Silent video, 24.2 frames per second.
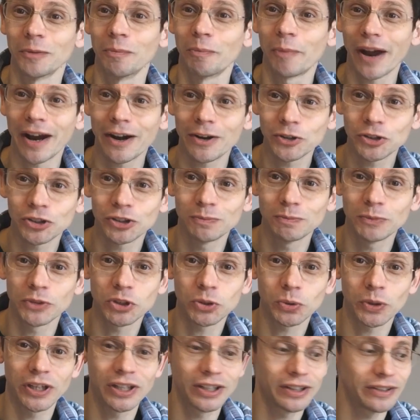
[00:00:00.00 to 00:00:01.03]
comparison
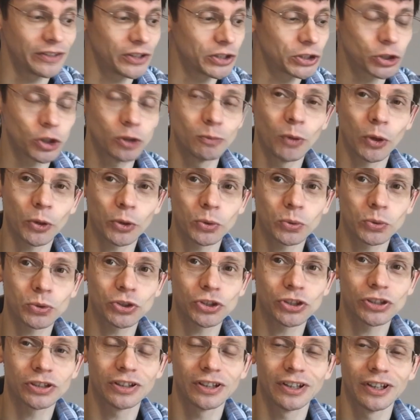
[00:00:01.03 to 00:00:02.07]
between the two
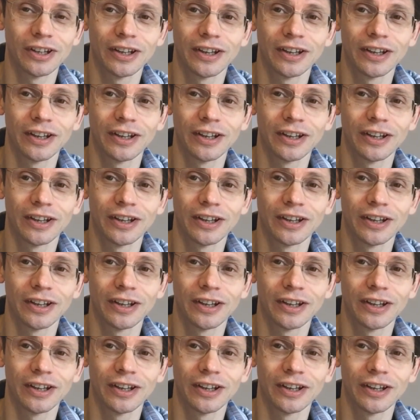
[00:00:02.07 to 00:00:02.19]
models,